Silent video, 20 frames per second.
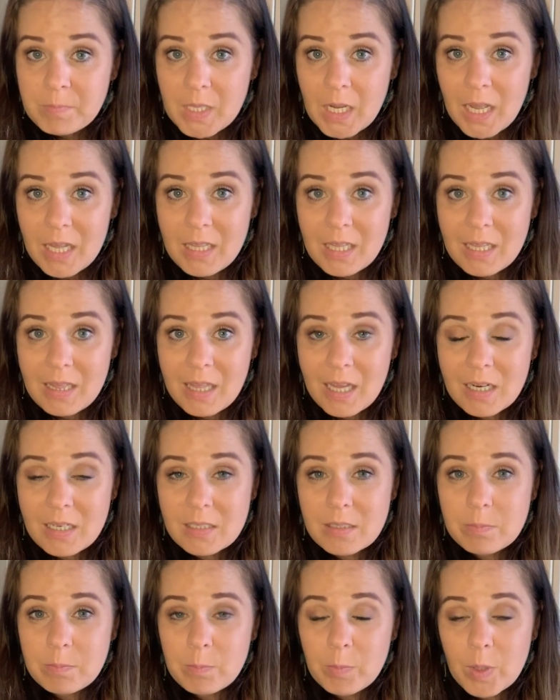I think that
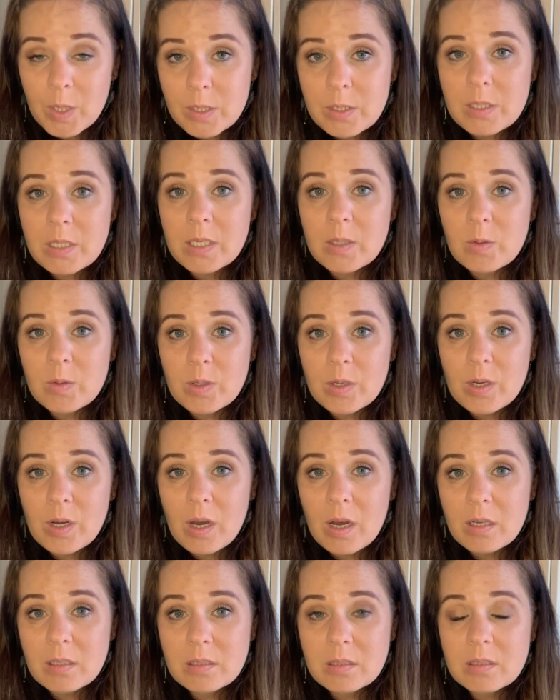is mostly all the
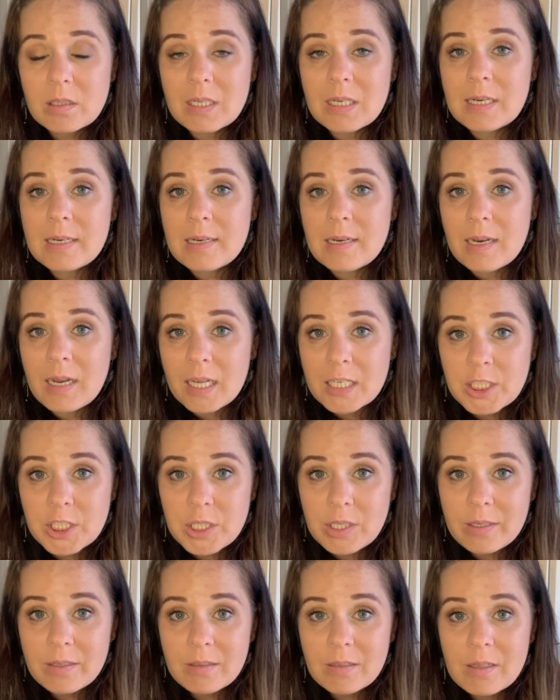costs in a
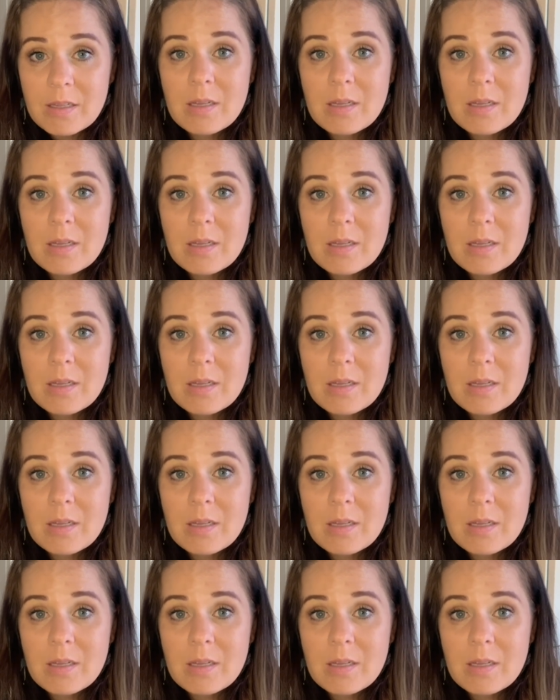nutshell